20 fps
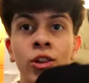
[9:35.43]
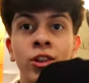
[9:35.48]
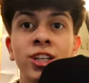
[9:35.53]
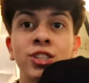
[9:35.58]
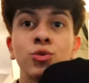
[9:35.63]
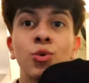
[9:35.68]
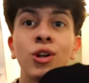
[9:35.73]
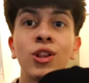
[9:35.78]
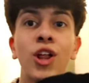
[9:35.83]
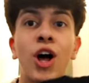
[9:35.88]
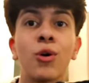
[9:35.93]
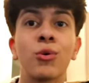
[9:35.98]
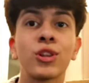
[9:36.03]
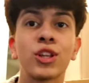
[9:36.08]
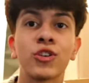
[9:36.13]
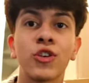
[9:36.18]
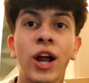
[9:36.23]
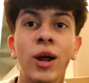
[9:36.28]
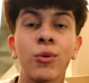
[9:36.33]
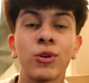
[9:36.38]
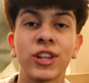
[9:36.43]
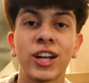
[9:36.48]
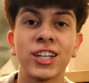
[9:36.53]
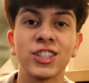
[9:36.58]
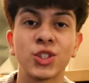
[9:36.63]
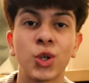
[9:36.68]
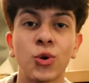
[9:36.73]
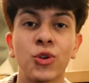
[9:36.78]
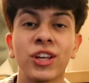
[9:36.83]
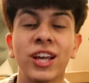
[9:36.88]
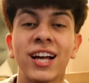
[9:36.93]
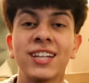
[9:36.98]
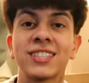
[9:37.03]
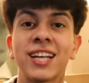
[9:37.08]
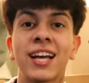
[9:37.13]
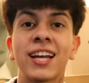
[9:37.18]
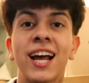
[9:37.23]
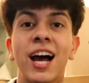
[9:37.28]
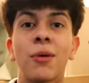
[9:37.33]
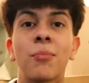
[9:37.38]
This one along with the gray one that I showed you guys
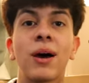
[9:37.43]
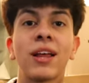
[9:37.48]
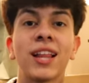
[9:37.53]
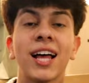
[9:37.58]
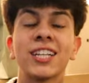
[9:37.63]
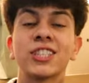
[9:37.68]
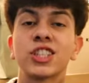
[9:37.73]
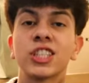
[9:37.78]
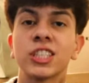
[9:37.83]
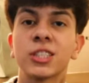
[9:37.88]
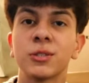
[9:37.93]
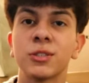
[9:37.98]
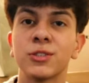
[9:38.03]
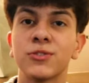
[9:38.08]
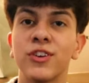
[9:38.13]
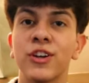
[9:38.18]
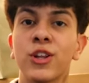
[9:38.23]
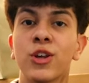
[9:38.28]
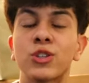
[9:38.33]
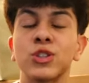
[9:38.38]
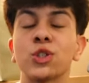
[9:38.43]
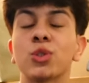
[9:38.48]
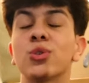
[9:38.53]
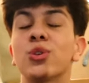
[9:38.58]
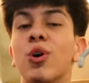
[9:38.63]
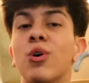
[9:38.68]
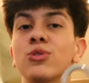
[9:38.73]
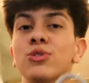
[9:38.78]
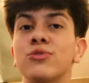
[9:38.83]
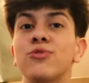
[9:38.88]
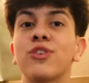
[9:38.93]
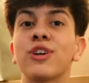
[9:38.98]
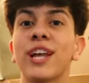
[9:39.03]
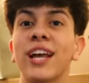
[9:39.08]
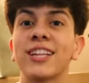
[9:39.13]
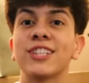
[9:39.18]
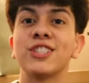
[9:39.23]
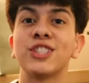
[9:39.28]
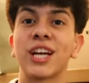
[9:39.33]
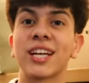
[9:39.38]
I got in my last Christmas video, so don't
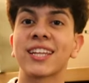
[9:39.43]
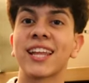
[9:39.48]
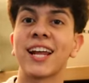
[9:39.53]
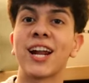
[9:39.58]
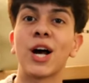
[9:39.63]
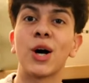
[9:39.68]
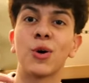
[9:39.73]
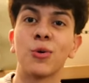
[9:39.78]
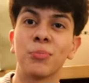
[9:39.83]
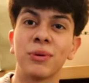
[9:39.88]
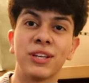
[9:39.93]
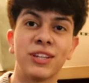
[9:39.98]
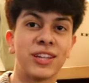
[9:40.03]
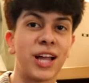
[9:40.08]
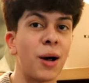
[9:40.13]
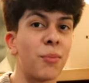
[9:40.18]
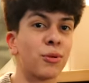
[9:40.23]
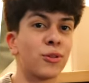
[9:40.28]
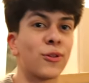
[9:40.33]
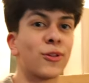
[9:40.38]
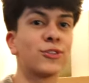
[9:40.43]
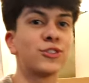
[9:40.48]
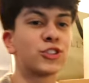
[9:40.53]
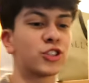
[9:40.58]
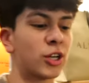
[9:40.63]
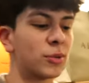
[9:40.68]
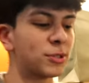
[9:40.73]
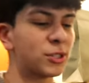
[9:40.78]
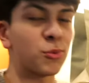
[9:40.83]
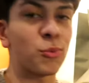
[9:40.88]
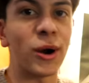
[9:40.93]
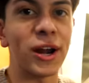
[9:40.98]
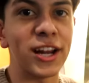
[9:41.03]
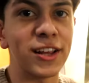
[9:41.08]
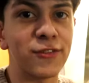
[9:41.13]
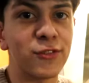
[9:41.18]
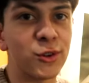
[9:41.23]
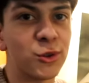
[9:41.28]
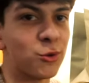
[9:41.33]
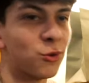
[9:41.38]
forget to check that out. I'll be down below in the description
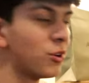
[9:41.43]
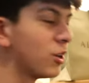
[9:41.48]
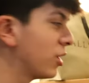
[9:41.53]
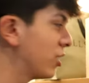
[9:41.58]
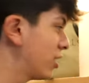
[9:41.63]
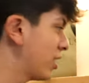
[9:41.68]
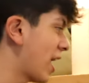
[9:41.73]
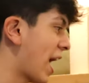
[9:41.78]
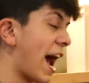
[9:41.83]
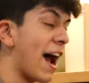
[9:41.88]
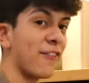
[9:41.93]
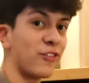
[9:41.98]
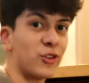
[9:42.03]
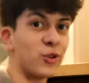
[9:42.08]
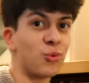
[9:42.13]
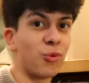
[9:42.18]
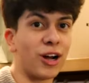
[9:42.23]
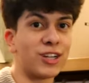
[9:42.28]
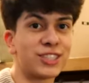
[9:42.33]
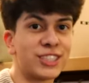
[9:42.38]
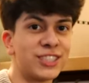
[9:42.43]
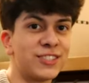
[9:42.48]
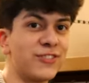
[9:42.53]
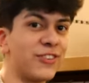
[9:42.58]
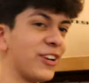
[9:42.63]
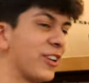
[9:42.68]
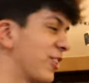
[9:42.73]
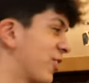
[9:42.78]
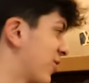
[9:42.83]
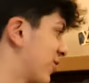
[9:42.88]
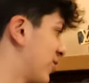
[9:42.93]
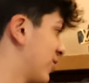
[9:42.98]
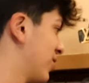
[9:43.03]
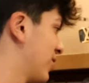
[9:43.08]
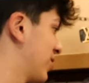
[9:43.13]
waiting for you after you watch this video.